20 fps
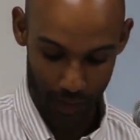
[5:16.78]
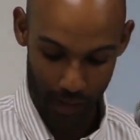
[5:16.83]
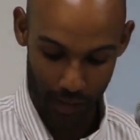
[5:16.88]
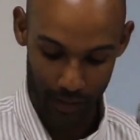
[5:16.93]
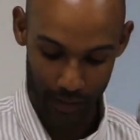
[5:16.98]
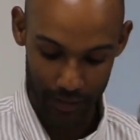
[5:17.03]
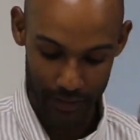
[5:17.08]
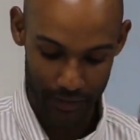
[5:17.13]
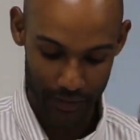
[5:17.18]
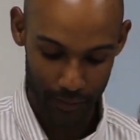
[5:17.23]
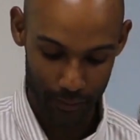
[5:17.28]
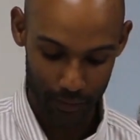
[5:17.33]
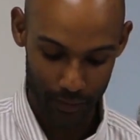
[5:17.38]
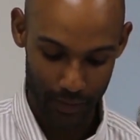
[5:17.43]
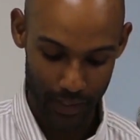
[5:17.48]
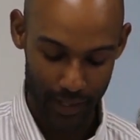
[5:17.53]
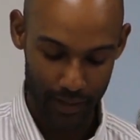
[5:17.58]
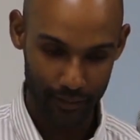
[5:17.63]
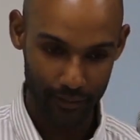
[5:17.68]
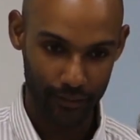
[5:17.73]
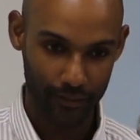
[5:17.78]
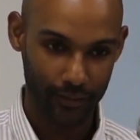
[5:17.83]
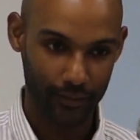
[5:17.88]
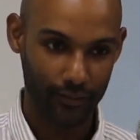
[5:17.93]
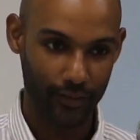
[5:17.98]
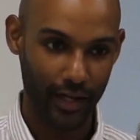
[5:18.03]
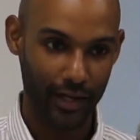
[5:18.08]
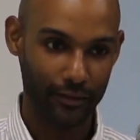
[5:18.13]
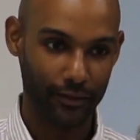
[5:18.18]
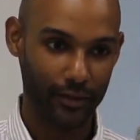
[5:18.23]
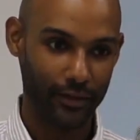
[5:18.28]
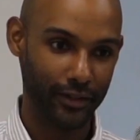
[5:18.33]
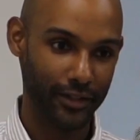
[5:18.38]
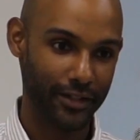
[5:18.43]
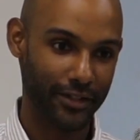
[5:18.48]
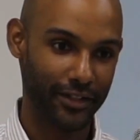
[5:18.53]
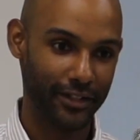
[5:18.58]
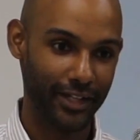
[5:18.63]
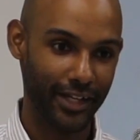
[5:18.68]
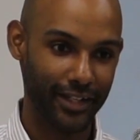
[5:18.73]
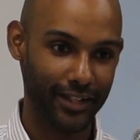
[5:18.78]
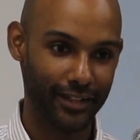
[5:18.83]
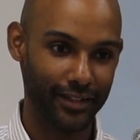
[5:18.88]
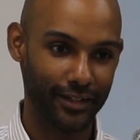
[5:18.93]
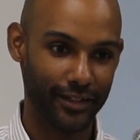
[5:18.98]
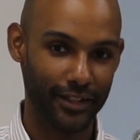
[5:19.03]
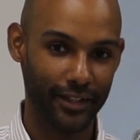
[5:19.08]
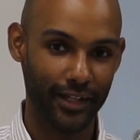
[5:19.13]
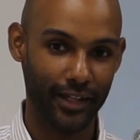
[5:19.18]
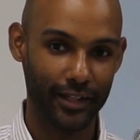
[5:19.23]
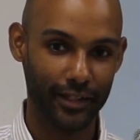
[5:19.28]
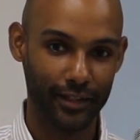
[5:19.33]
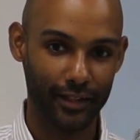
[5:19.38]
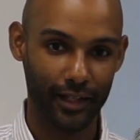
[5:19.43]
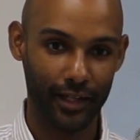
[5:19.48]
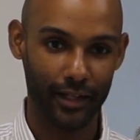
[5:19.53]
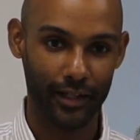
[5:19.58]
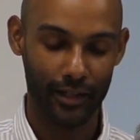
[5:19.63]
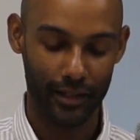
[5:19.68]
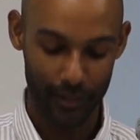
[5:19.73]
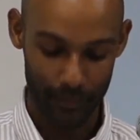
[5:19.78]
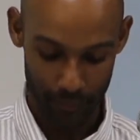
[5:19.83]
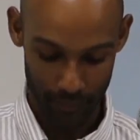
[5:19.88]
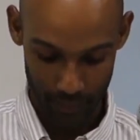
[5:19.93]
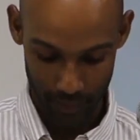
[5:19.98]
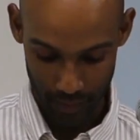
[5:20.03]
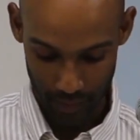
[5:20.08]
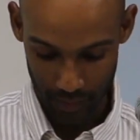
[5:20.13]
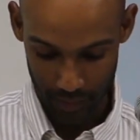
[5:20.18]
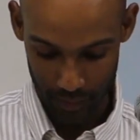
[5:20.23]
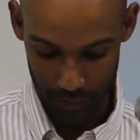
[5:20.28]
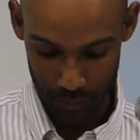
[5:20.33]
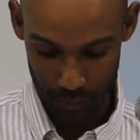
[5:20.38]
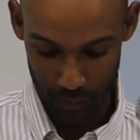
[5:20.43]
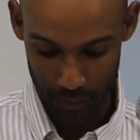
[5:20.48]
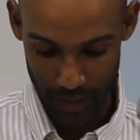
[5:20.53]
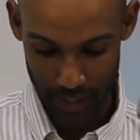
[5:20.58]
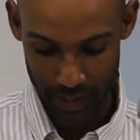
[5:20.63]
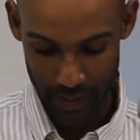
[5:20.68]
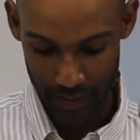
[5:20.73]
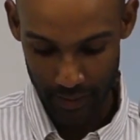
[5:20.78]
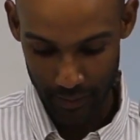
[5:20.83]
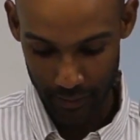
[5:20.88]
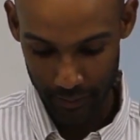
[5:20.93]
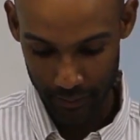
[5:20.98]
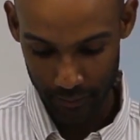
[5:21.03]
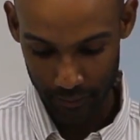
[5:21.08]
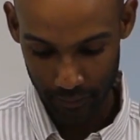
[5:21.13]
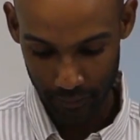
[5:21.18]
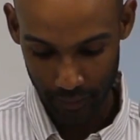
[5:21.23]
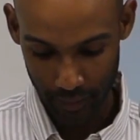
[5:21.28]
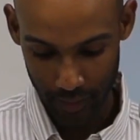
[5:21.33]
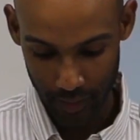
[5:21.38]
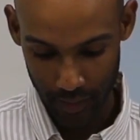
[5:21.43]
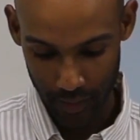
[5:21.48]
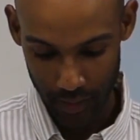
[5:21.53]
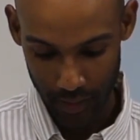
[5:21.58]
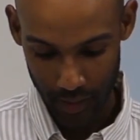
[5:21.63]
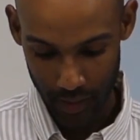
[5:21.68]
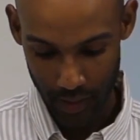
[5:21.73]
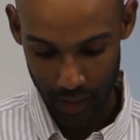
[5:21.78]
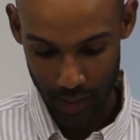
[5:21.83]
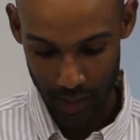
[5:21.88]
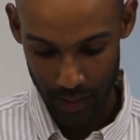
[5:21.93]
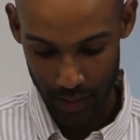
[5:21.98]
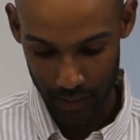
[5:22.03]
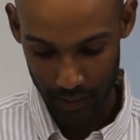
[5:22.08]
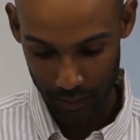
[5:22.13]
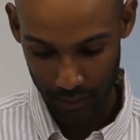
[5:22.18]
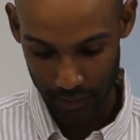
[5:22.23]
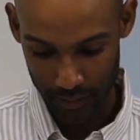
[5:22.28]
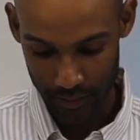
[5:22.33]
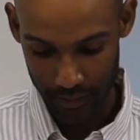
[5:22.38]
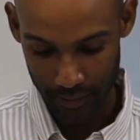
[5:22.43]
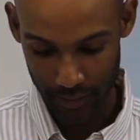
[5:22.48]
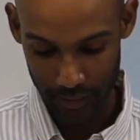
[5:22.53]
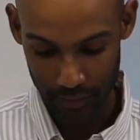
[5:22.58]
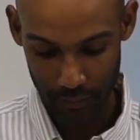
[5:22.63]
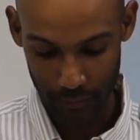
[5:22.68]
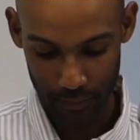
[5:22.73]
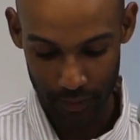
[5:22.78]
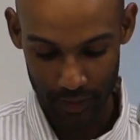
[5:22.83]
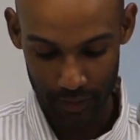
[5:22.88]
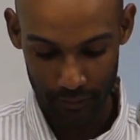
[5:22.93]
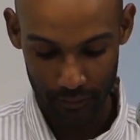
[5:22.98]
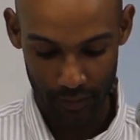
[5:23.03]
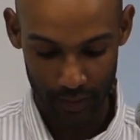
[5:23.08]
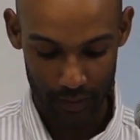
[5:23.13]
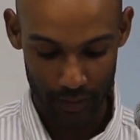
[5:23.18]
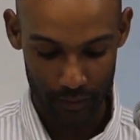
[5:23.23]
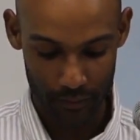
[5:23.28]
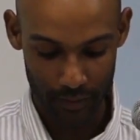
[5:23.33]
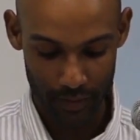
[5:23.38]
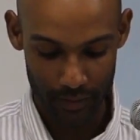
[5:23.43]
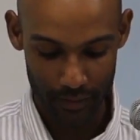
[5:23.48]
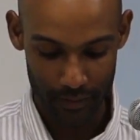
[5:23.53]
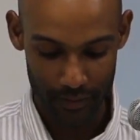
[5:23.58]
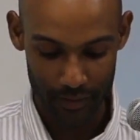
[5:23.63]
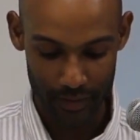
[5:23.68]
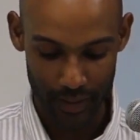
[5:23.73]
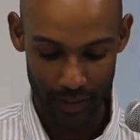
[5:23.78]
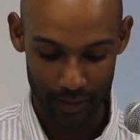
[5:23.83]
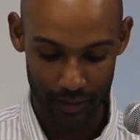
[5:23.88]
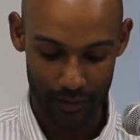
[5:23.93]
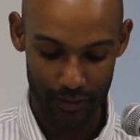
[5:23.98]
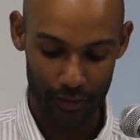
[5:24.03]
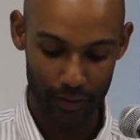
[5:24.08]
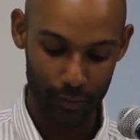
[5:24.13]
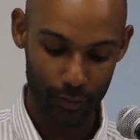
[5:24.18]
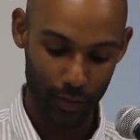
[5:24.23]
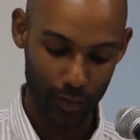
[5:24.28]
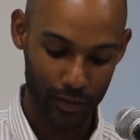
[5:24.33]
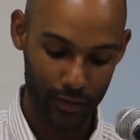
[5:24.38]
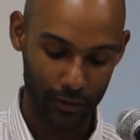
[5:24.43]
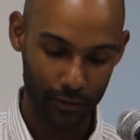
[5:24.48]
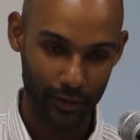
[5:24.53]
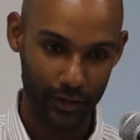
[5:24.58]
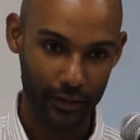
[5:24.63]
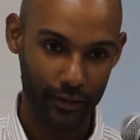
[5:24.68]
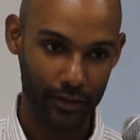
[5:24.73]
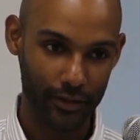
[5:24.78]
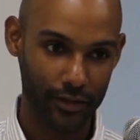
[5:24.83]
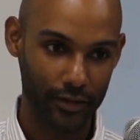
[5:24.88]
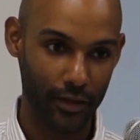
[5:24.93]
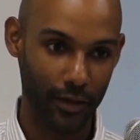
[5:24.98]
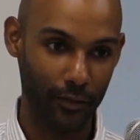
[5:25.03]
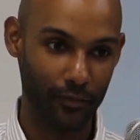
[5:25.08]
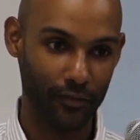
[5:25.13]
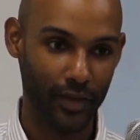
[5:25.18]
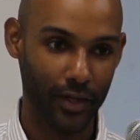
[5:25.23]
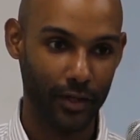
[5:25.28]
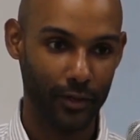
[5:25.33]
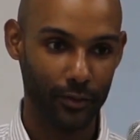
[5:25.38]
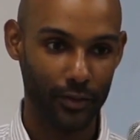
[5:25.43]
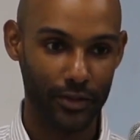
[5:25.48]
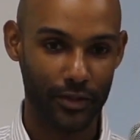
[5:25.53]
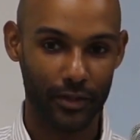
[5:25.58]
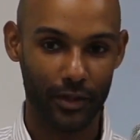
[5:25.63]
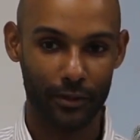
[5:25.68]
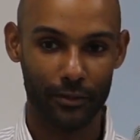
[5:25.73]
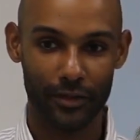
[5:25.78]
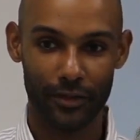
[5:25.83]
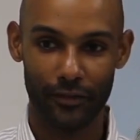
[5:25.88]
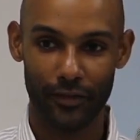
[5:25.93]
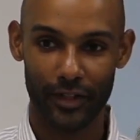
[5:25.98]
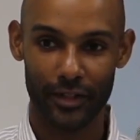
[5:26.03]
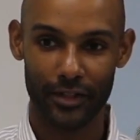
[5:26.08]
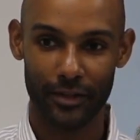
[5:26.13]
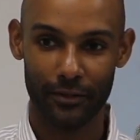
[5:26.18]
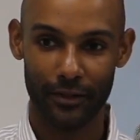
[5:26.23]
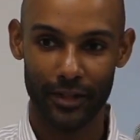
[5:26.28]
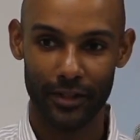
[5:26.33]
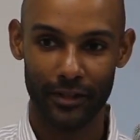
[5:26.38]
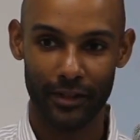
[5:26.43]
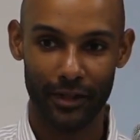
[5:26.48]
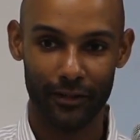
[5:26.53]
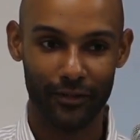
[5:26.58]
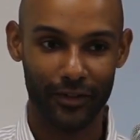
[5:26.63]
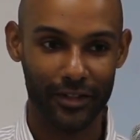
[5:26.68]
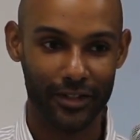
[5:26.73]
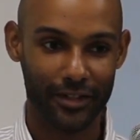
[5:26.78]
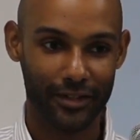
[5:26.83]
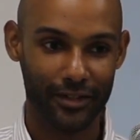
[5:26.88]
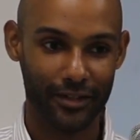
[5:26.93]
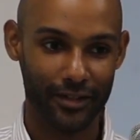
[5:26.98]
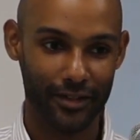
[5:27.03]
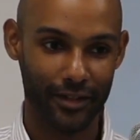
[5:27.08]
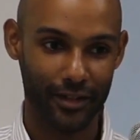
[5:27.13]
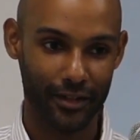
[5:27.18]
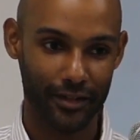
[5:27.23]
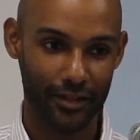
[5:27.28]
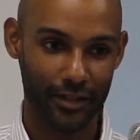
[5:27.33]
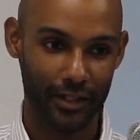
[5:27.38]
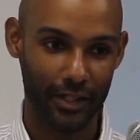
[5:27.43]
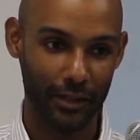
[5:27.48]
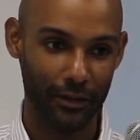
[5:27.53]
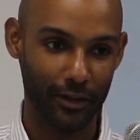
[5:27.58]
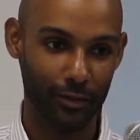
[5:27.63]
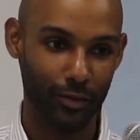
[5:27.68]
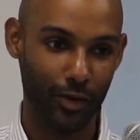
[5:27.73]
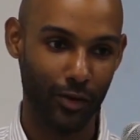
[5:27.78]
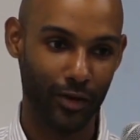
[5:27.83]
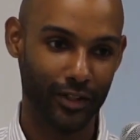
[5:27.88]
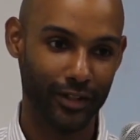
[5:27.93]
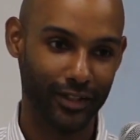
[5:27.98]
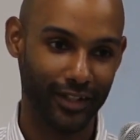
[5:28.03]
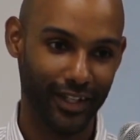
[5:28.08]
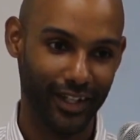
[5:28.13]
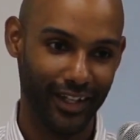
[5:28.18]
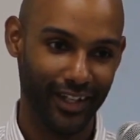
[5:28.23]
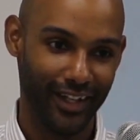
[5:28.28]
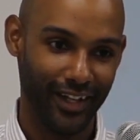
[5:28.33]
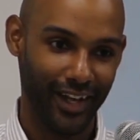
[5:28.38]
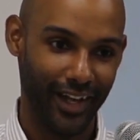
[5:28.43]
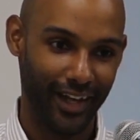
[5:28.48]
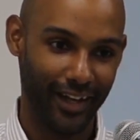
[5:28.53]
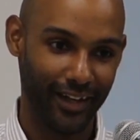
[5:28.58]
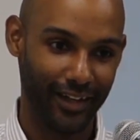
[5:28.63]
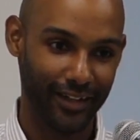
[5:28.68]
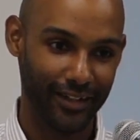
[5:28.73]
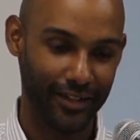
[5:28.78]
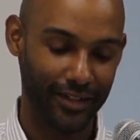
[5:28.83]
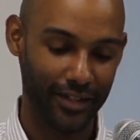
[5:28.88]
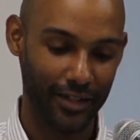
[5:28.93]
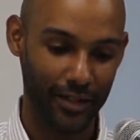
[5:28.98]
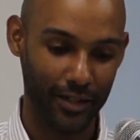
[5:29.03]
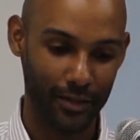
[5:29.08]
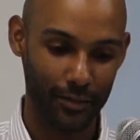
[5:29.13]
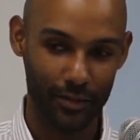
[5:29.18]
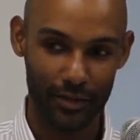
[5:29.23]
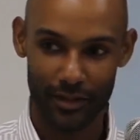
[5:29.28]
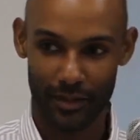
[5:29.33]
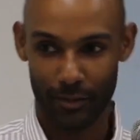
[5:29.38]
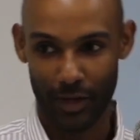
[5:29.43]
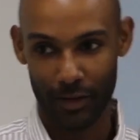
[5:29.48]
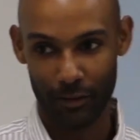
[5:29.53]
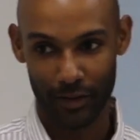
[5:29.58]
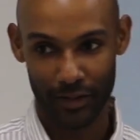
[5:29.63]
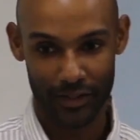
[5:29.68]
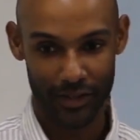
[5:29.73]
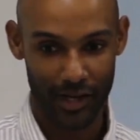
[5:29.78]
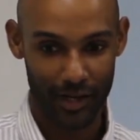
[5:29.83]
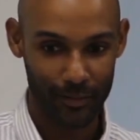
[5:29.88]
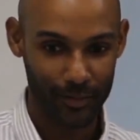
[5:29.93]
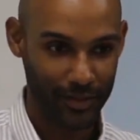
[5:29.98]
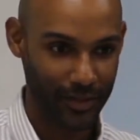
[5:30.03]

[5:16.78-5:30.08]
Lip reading: All right, so we'll have 5 readers tonight. We'll have, let's see, 3 fiction readers and 2 poetry readers. So we'll start with the fiction reader. Our first is Shakira Bourne, and she was in my workshop.